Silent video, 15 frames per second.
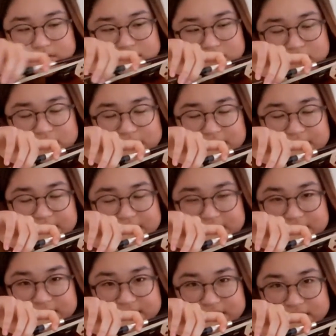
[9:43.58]
One,
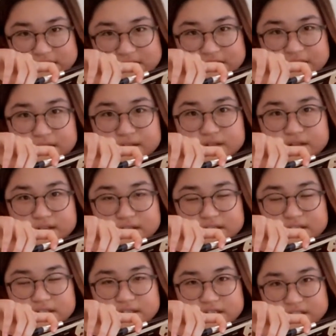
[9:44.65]
two,
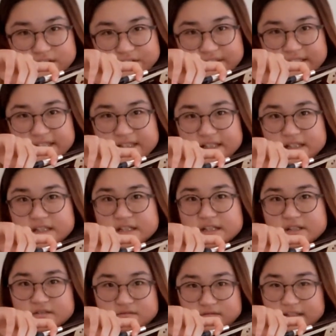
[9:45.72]
three,
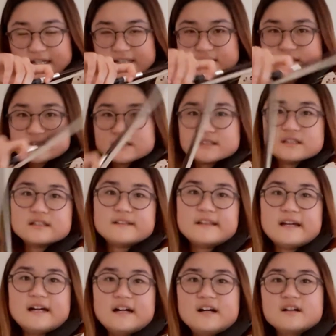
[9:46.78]
rest.
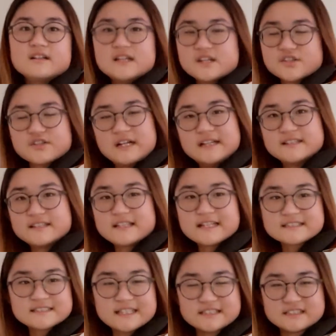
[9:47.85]
Now let's try the
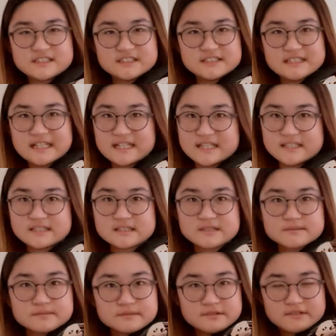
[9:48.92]
next exercise.
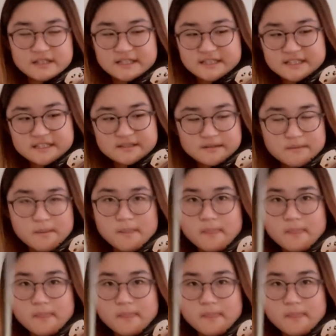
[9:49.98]
Ready?